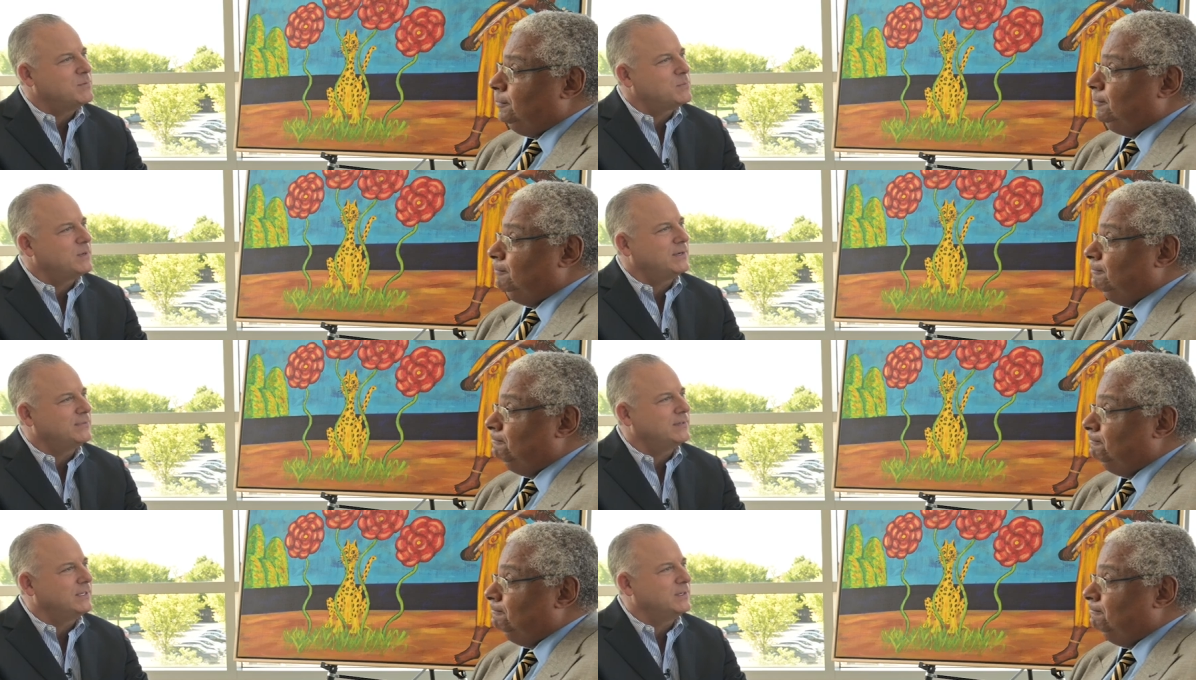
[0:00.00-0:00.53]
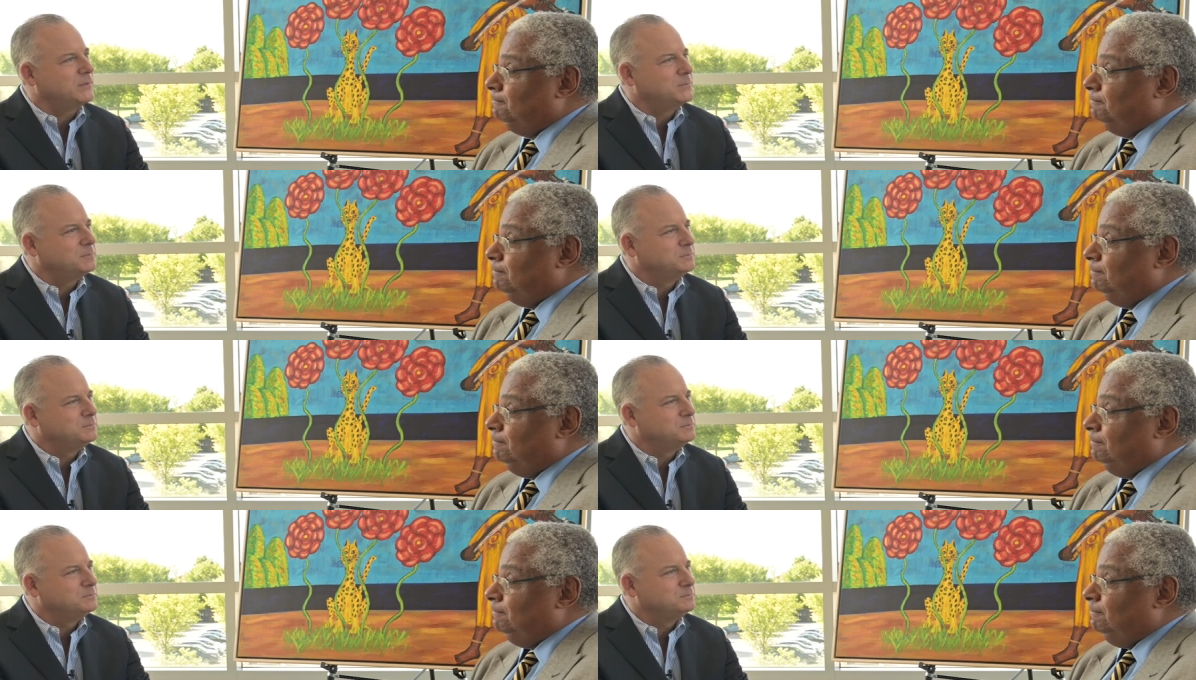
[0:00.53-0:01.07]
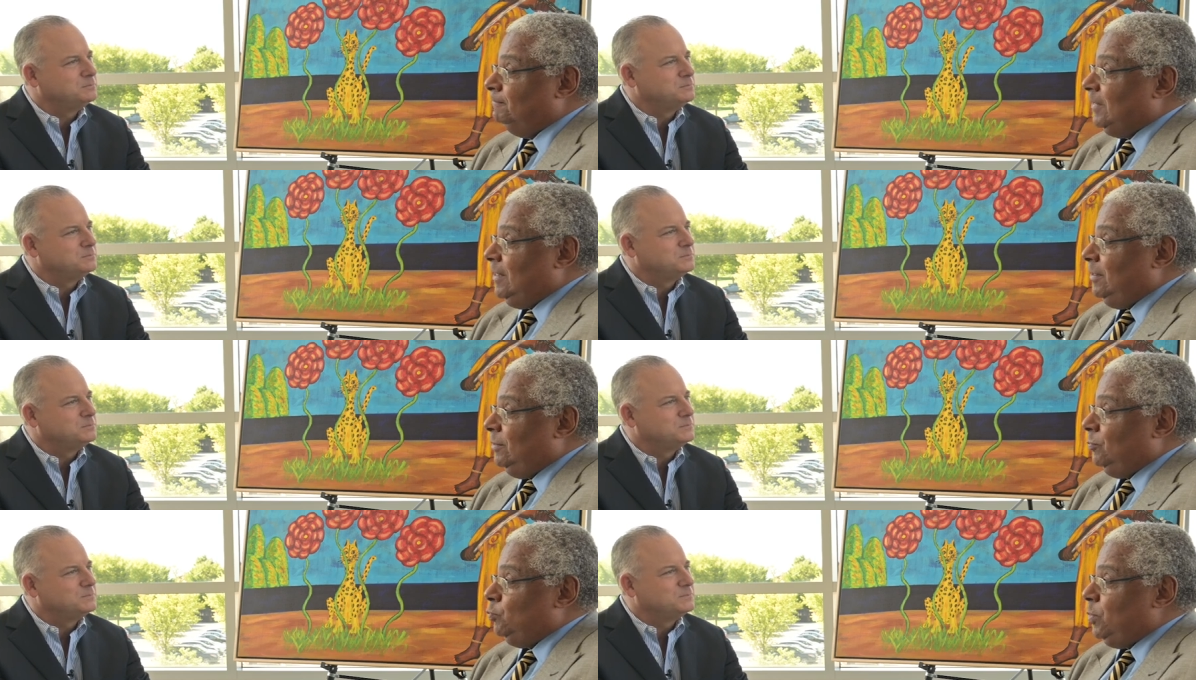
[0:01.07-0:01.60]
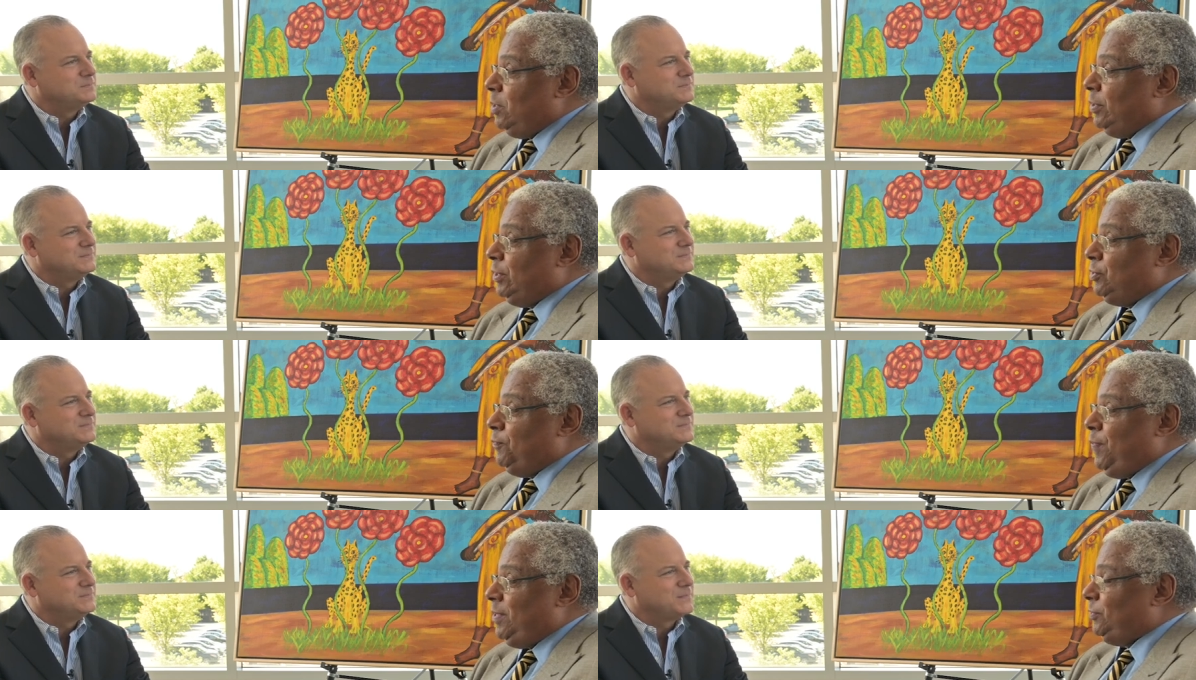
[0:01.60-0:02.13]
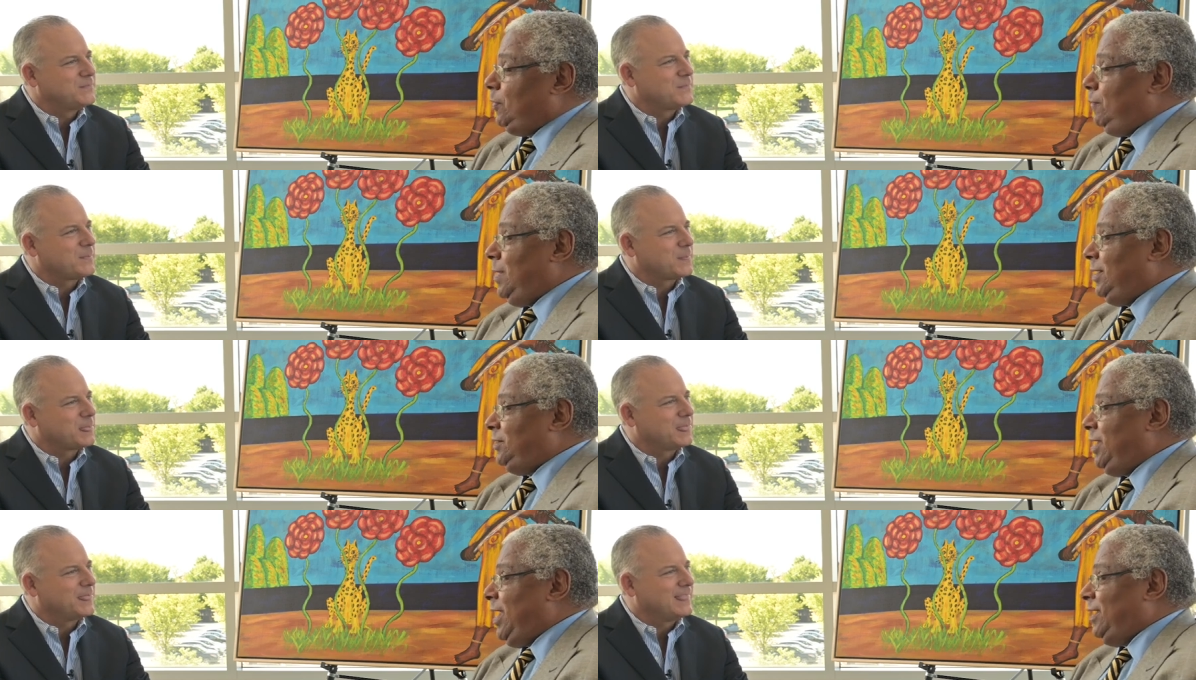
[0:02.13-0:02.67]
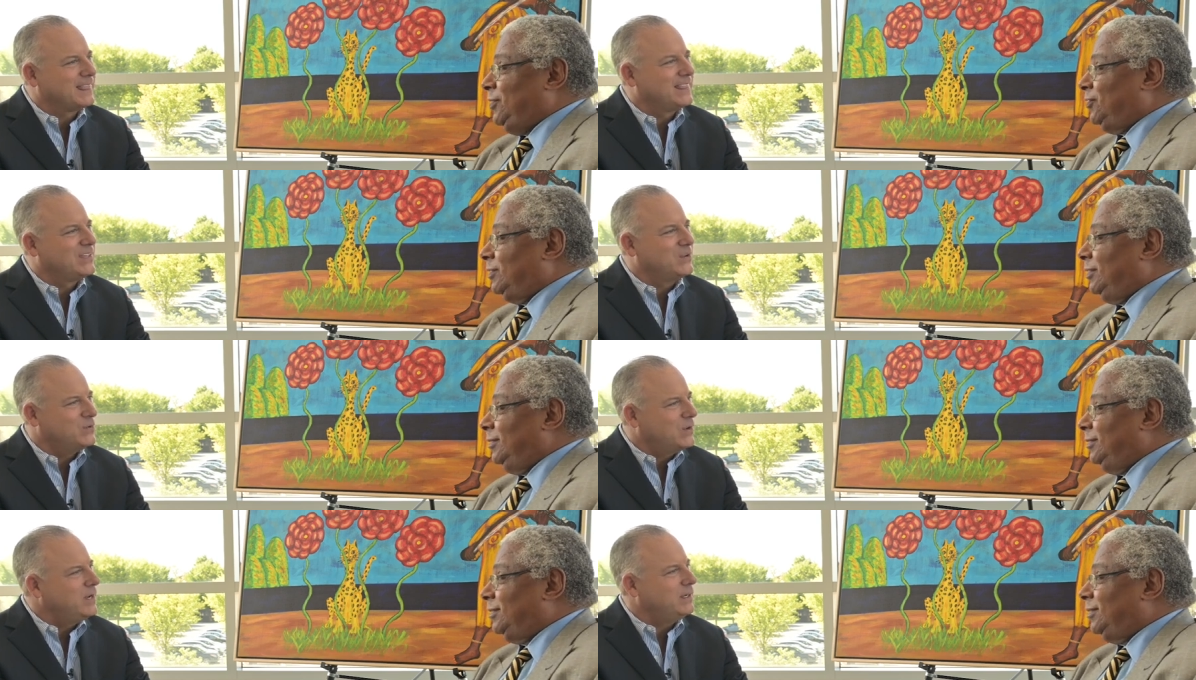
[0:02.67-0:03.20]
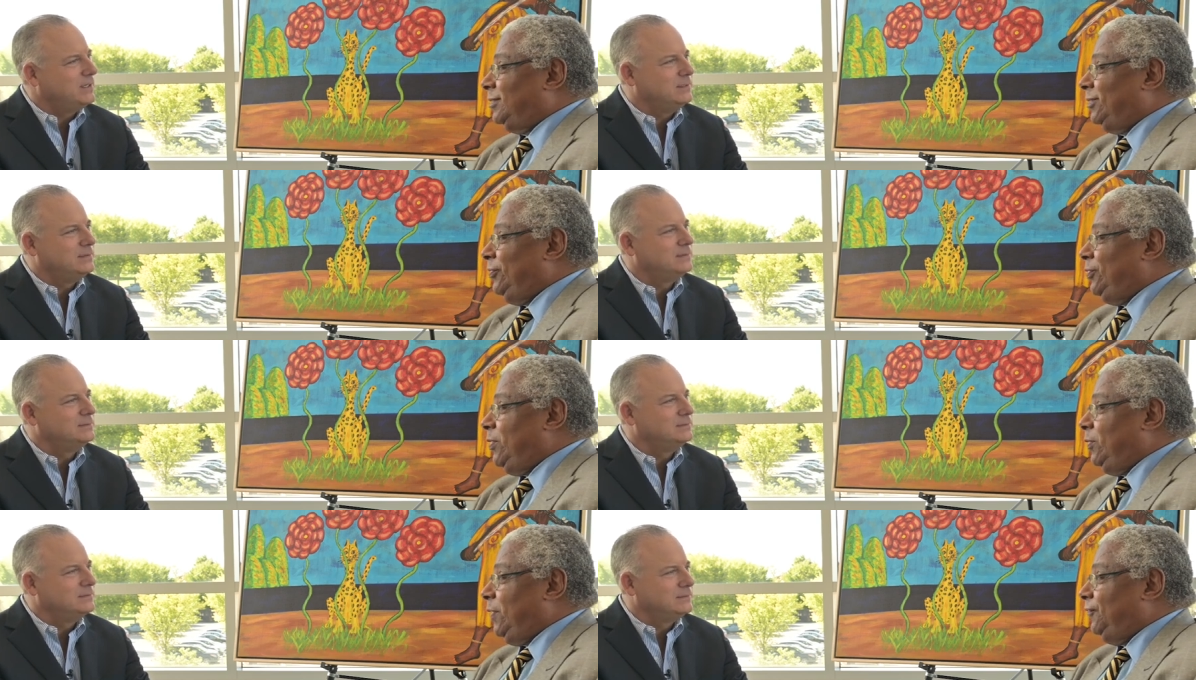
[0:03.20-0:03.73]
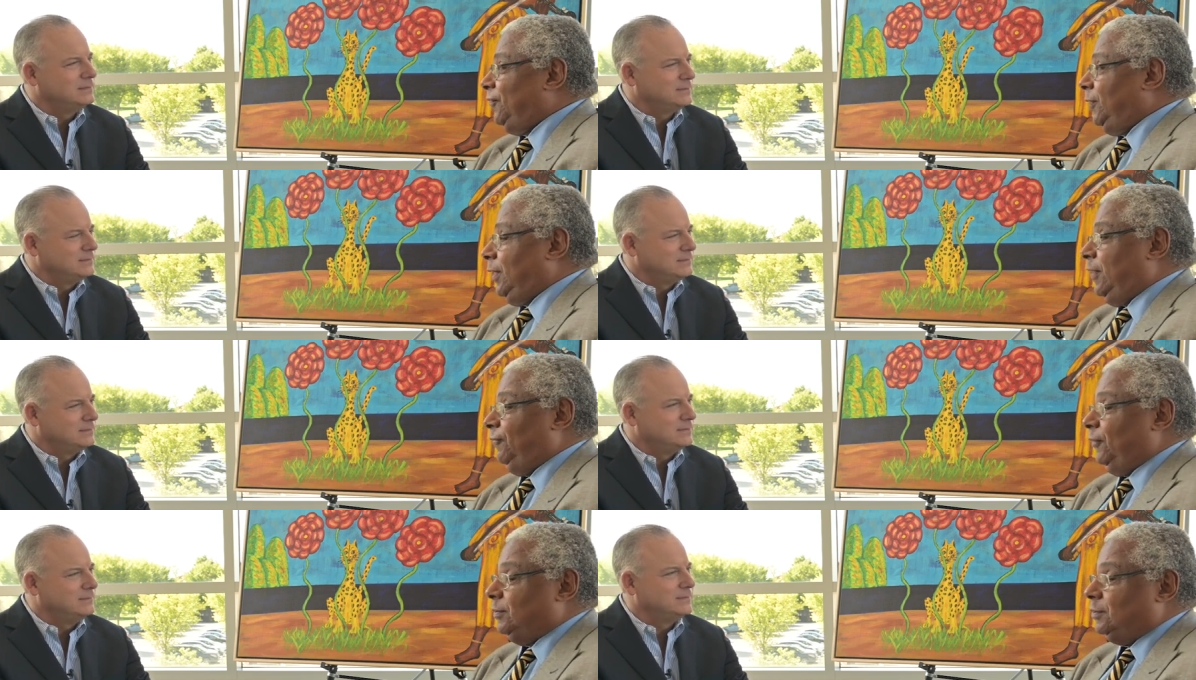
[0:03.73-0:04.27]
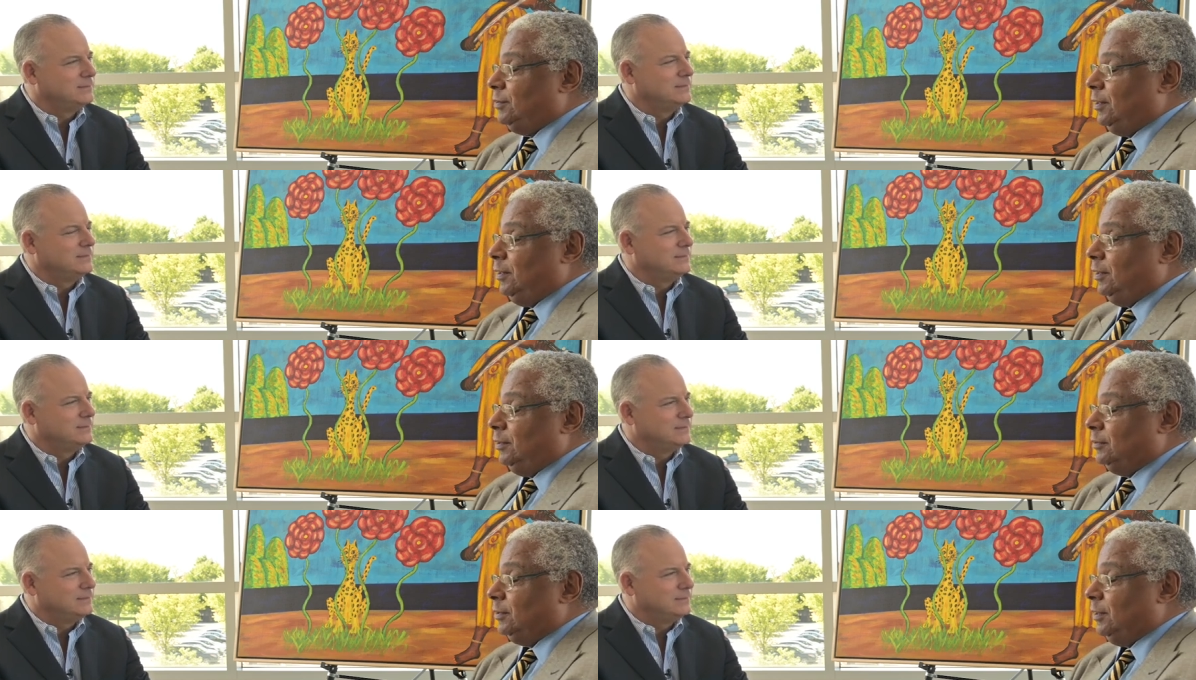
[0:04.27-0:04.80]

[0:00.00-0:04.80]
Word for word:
Speaker 1: in Buffalo?
Speaker 2: Well, it depends on my taste. Right. You know, if if it's uh,